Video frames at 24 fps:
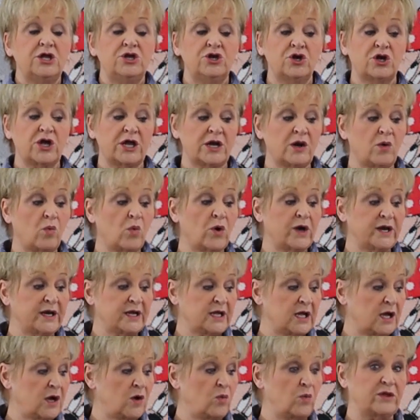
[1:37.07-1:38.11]
you're going to want to
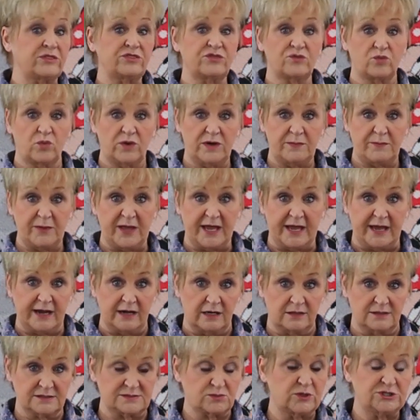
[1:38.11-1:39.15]
go with 3
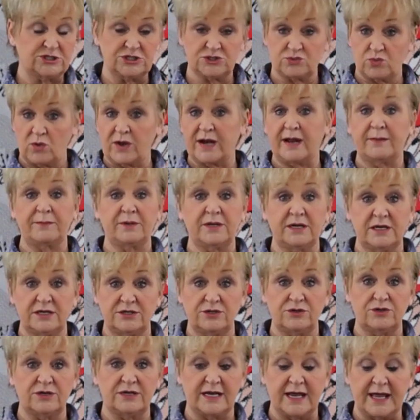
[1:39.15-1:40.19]
panels, which is what I'm going to
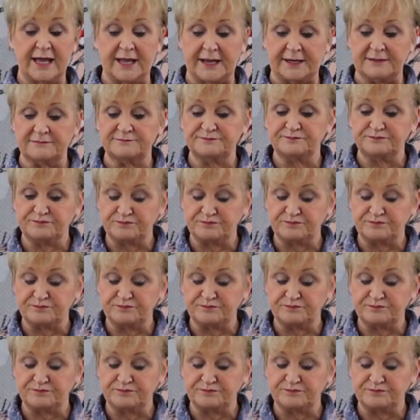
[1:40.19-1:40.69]
do today.